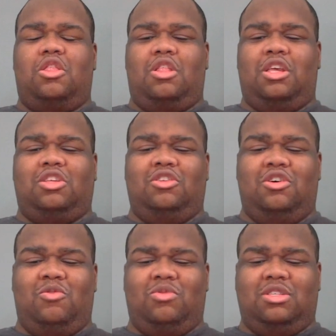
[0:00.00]
like you
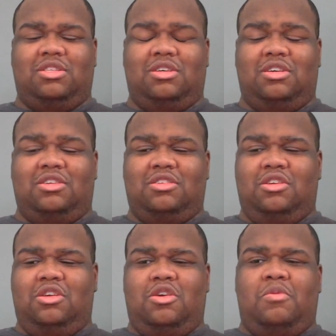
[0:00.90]
know with uh
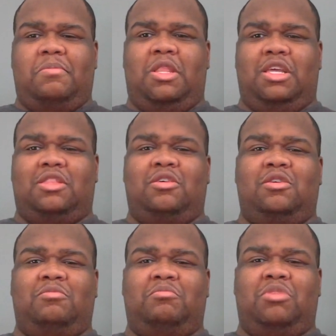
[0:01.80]
like
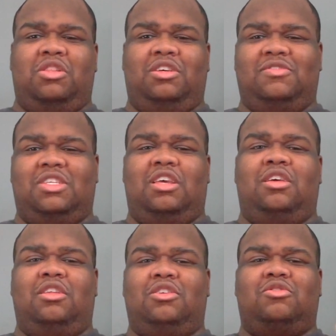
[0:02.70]
the beliefs
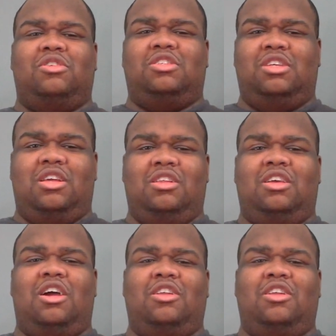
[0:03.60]
in Christianity.